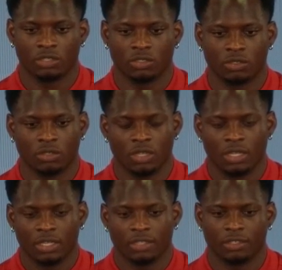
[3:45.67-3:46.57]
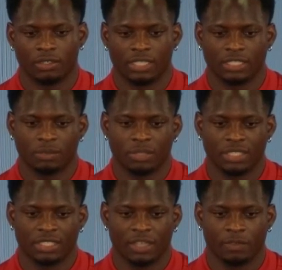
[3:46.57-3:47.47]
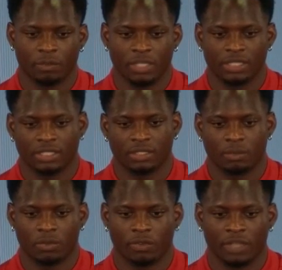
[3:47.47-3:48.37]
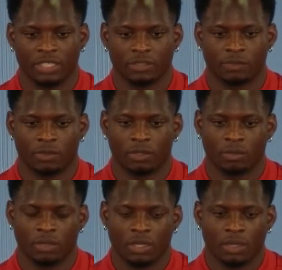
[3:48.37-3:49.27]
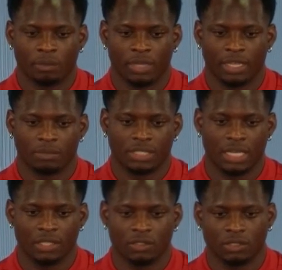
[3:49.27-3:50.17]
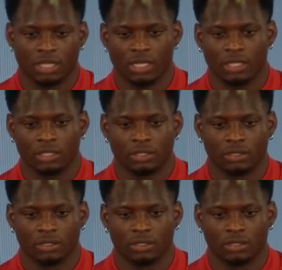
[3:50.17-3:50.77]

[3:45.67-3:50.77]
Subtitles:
So, you know, that's the biggest thing for me is just the motivation from playing beside those guys.